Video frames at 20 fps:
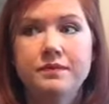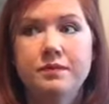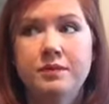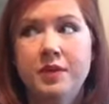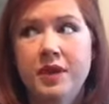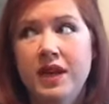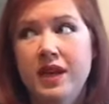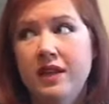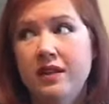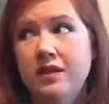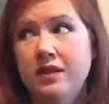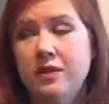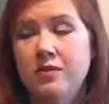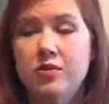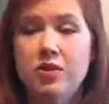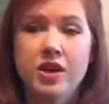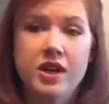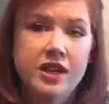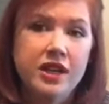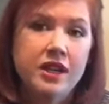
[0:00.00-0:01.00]
but the
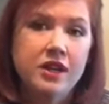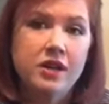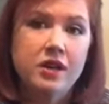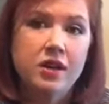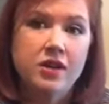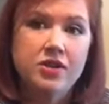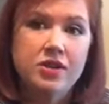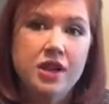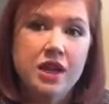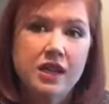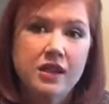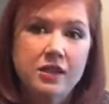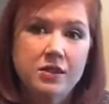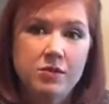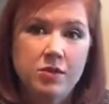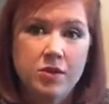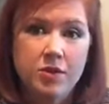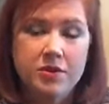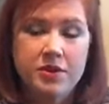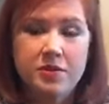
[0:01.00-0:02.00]
more I get her on track, the
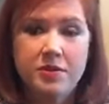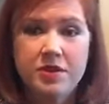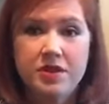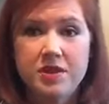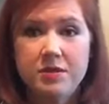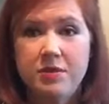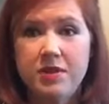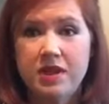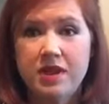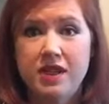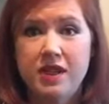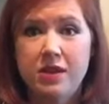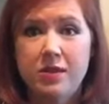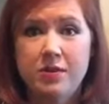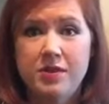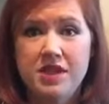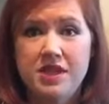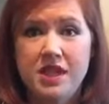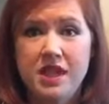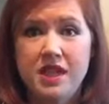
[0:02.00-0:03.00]
more responsibility I'll
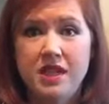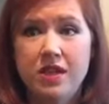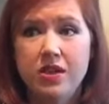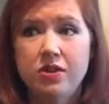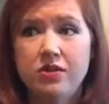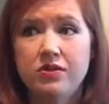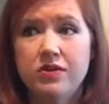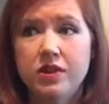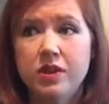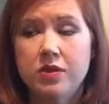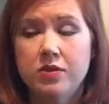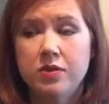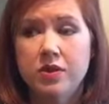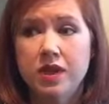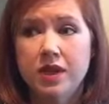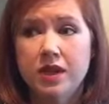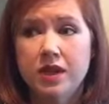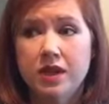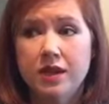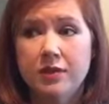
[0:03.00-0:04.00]
be taking over at
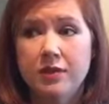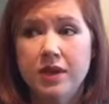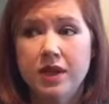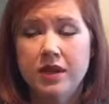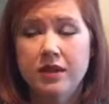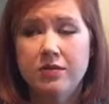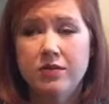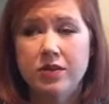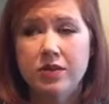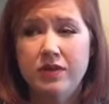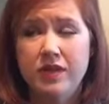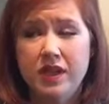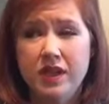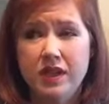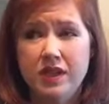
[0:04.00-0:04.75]
work. I'm kind of moving